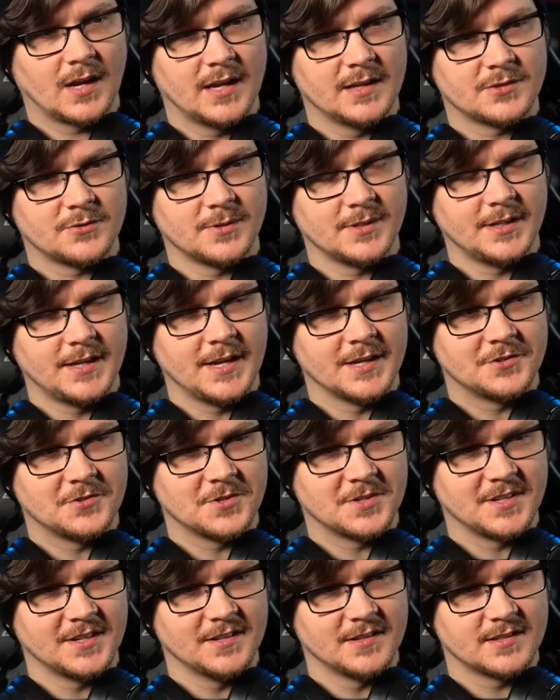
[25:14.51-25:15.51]
It's really
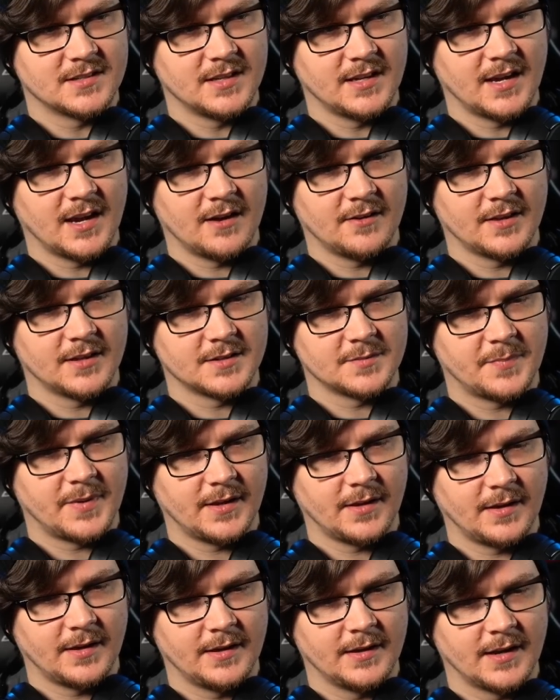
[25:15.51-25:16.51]
interesting to see how that's
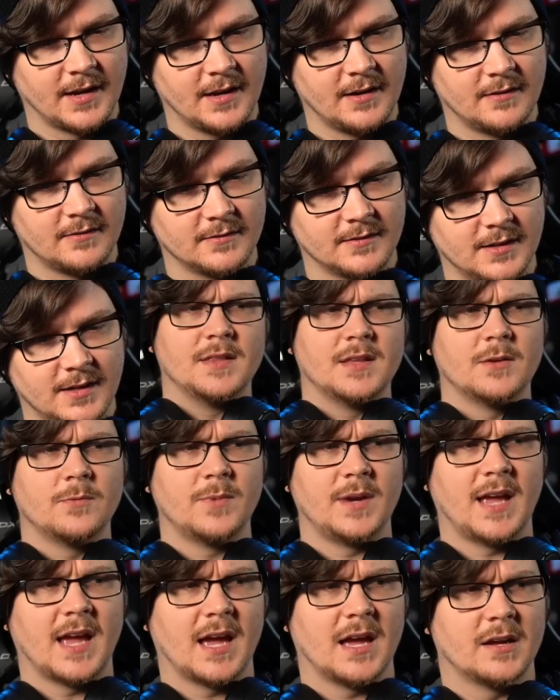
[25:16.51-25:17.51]
playing out. And
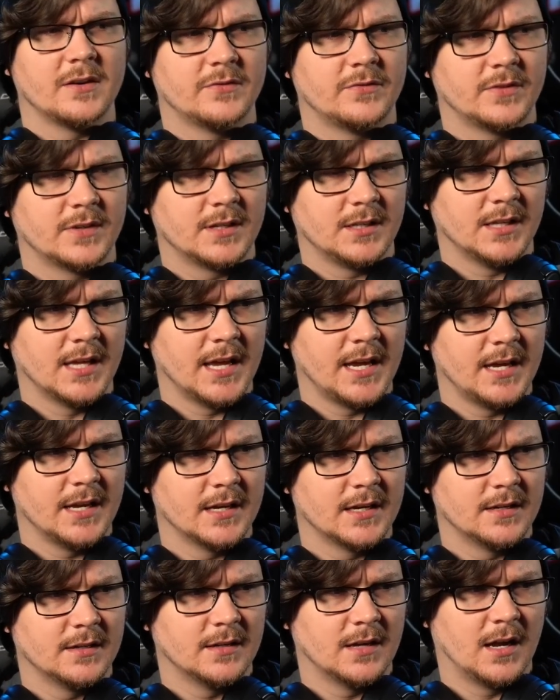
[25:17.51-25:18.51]
then we have
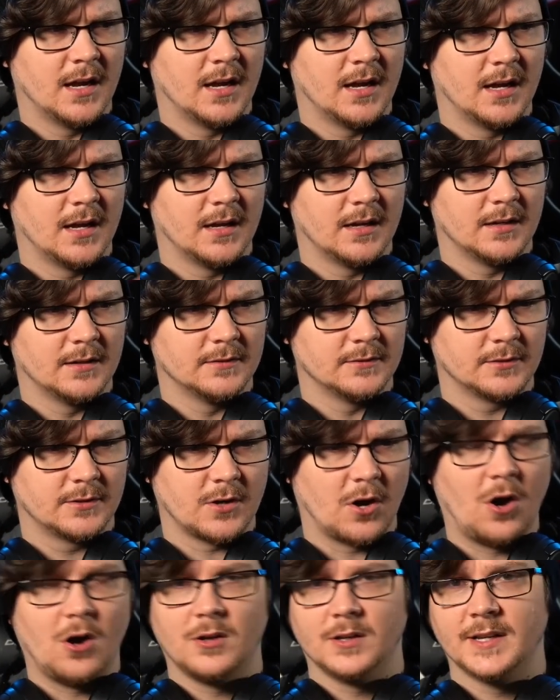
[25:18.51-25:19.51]
Kleya
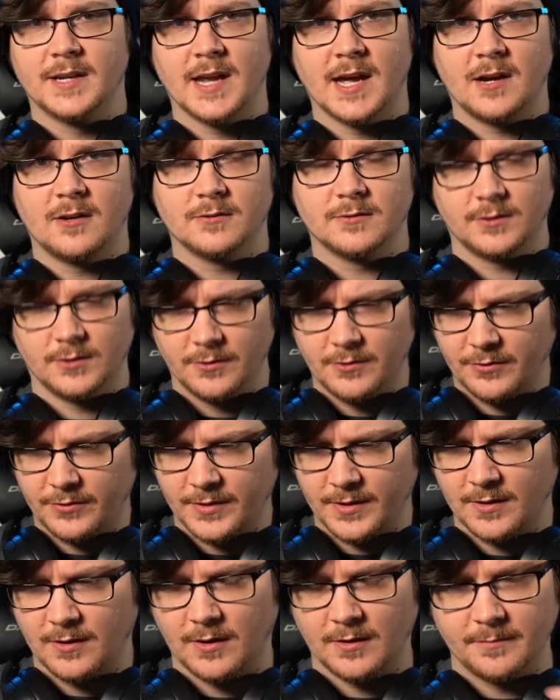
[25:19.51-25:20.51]
calling out
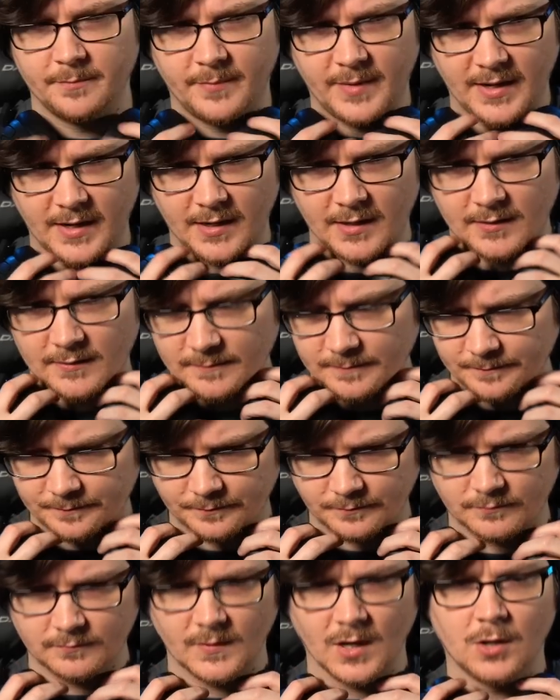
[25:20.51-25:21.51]
Luthen on being
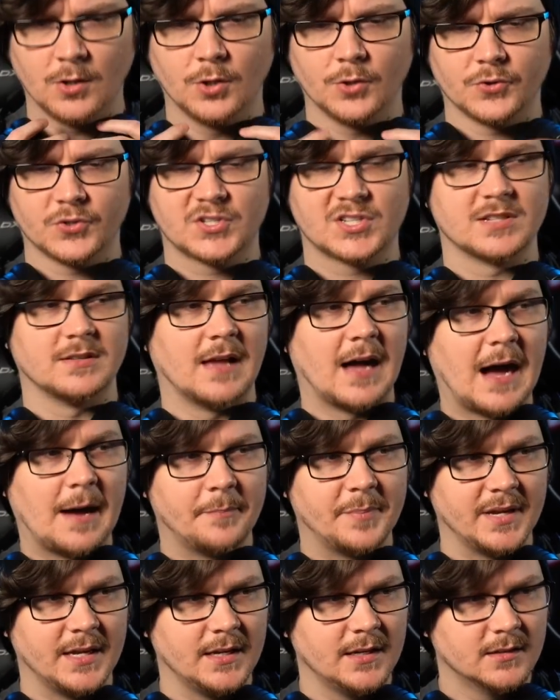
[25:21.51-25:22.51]
a little
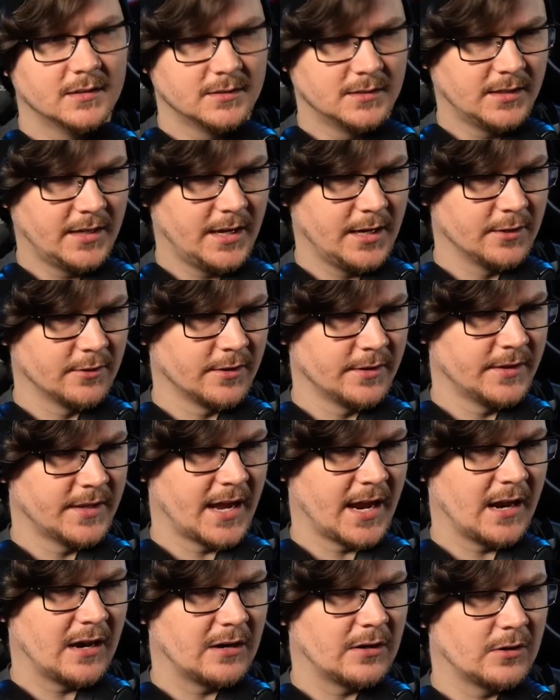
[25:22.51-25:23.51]
sloppy here and
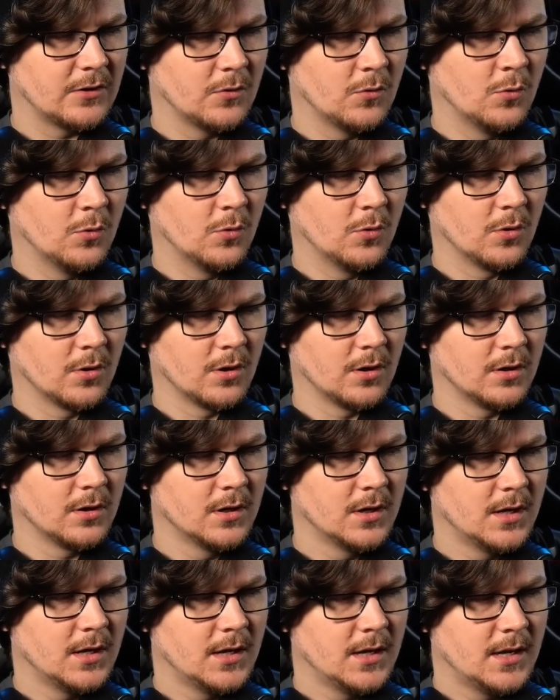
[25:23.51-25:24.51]
there,
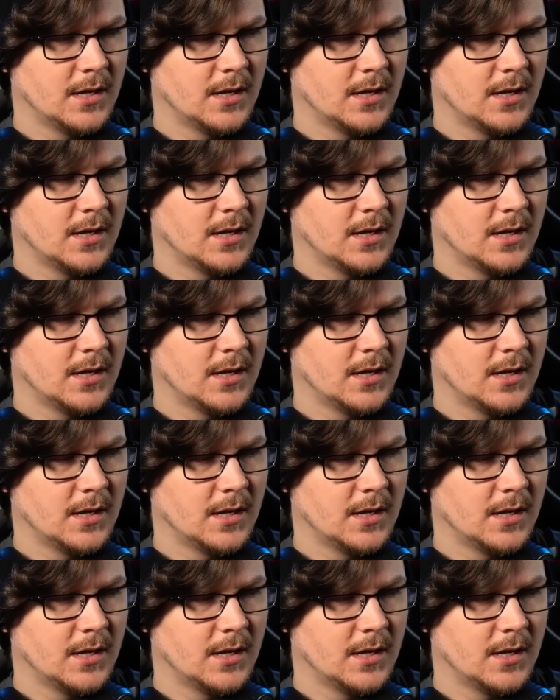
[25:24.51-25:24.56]
or